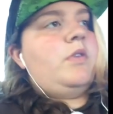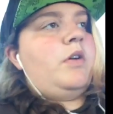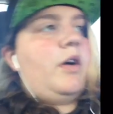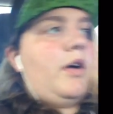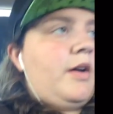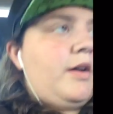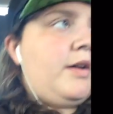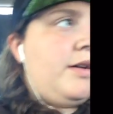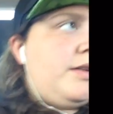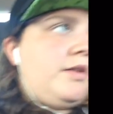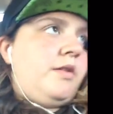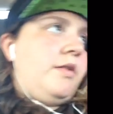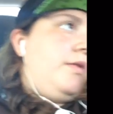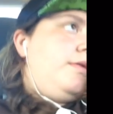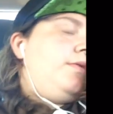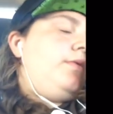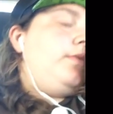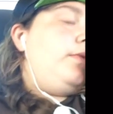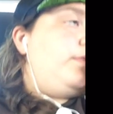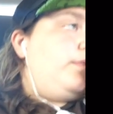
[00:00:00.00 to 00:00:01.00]
uh,
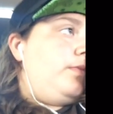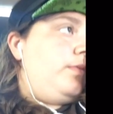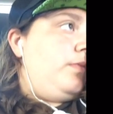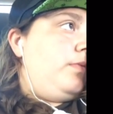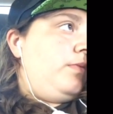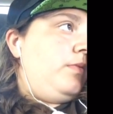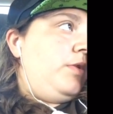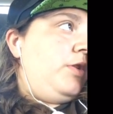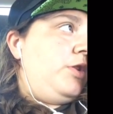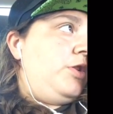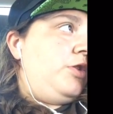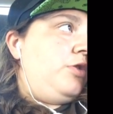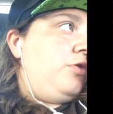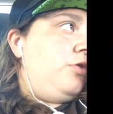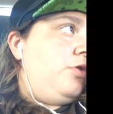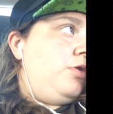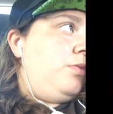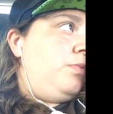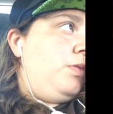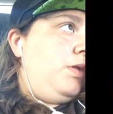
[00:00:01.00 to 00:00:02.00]
we
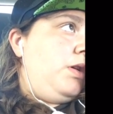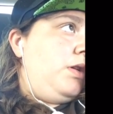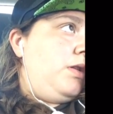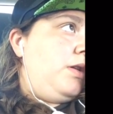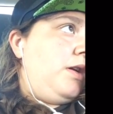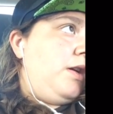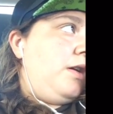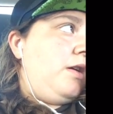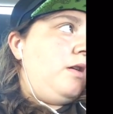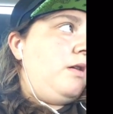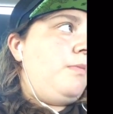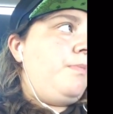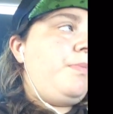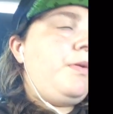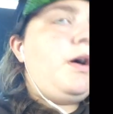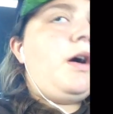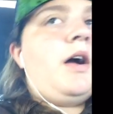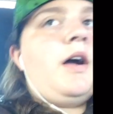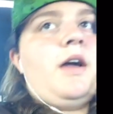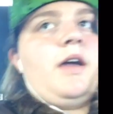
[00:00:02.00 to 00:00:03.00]
should be there
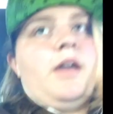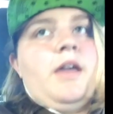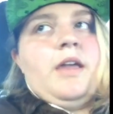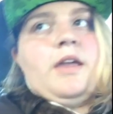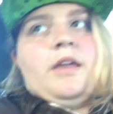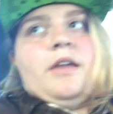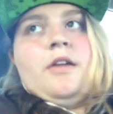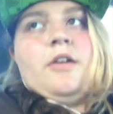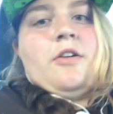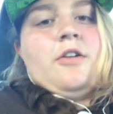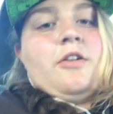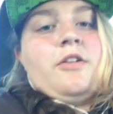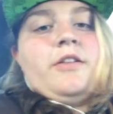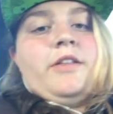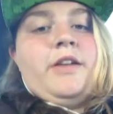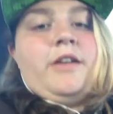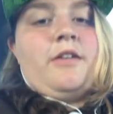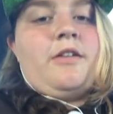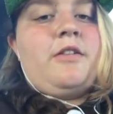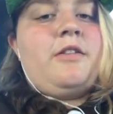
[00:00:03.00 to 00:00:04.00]
by
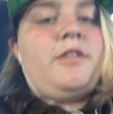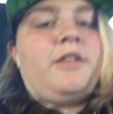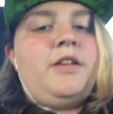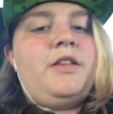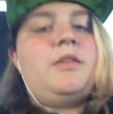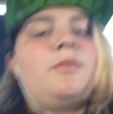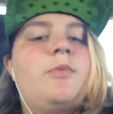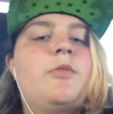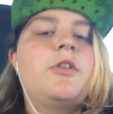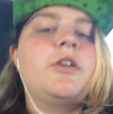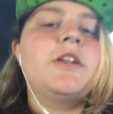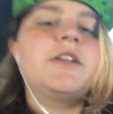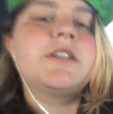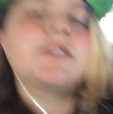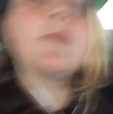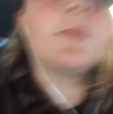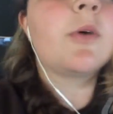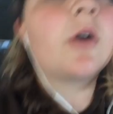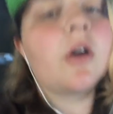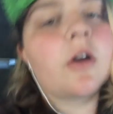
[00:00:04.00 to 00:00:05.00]
early, early in the
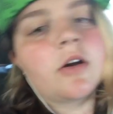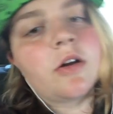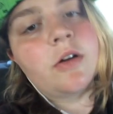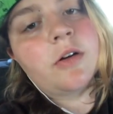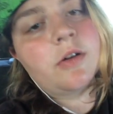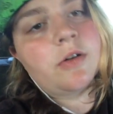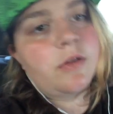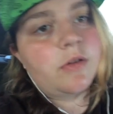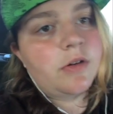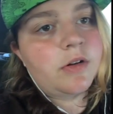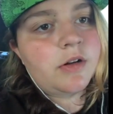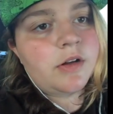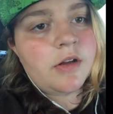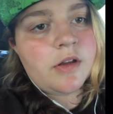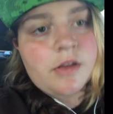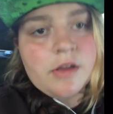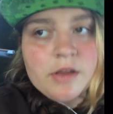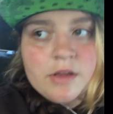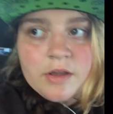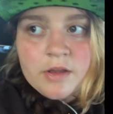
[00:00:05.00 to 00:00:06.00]
morning tomorrow.
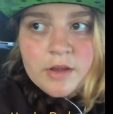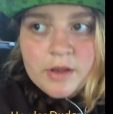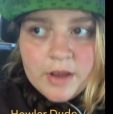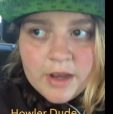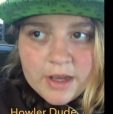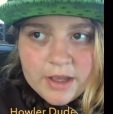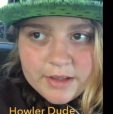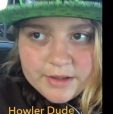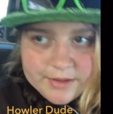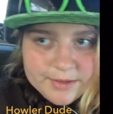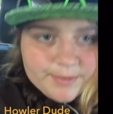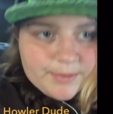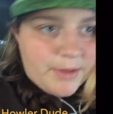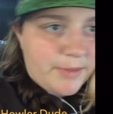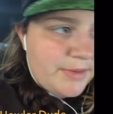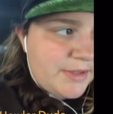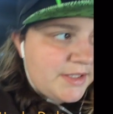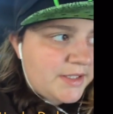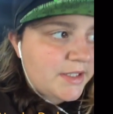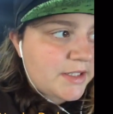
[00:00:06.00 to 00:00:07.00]
Uh, like
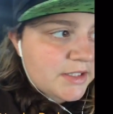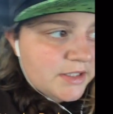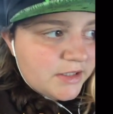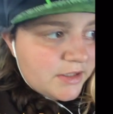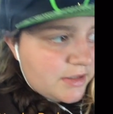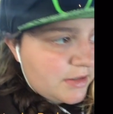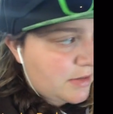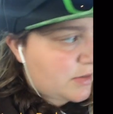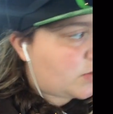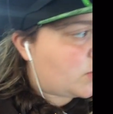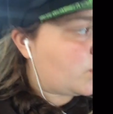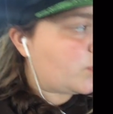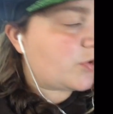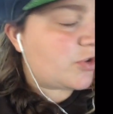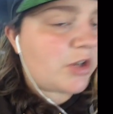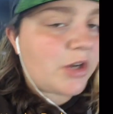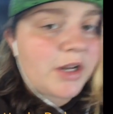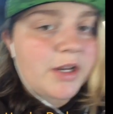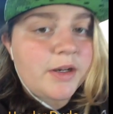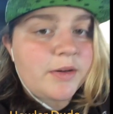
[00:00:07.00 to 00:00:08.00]
maybe six. We're
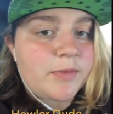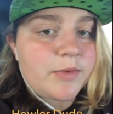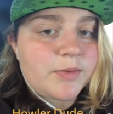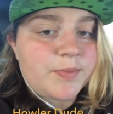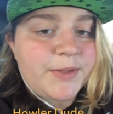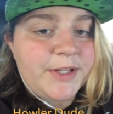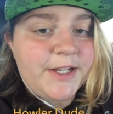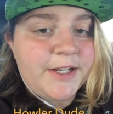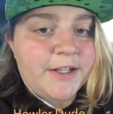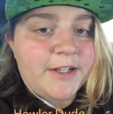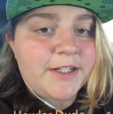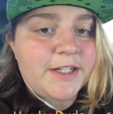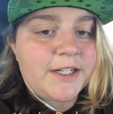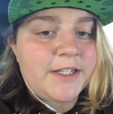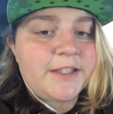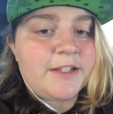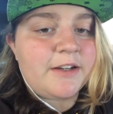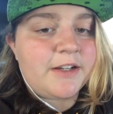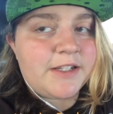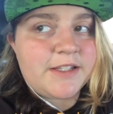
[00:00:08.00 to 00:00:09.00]
trying. We're planning on
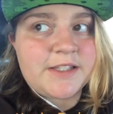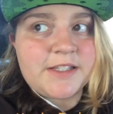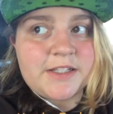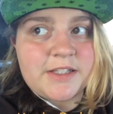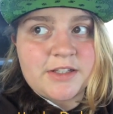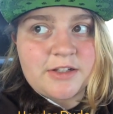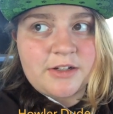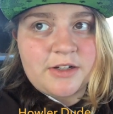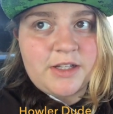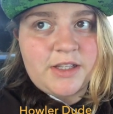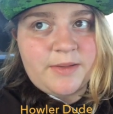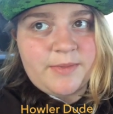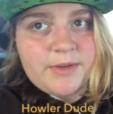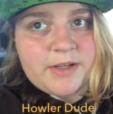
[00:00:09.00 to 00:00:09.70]
getting there at six thirty